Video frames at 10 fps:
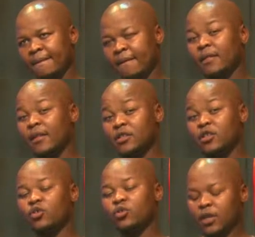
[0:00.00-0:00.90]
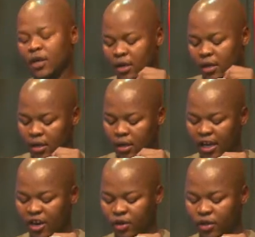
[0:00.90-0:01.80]
And that's a huge uh,
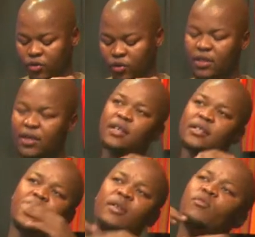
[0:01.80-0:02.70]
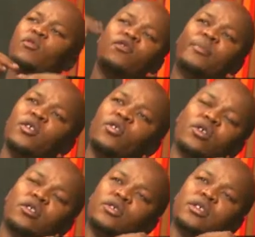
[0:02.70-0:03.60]
area. So it's nice they can move from the north
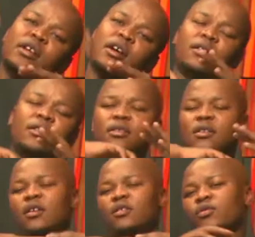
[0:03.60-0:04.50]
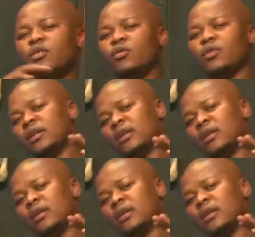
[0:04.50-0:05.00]
to the south and south to the north.